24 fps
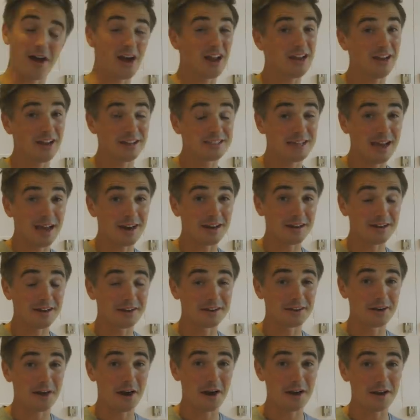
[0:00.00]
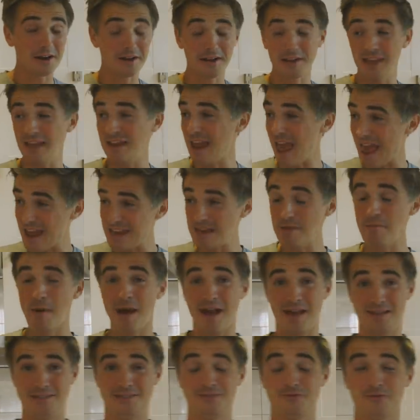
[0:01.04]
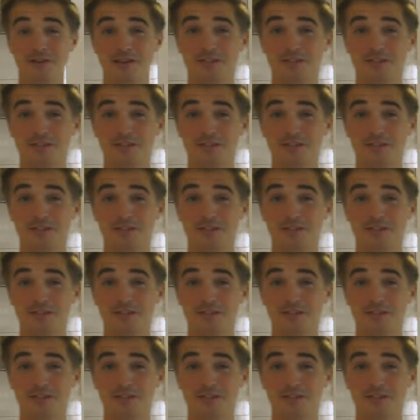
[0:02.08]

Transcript: I like to add a lot of garlic in any pasta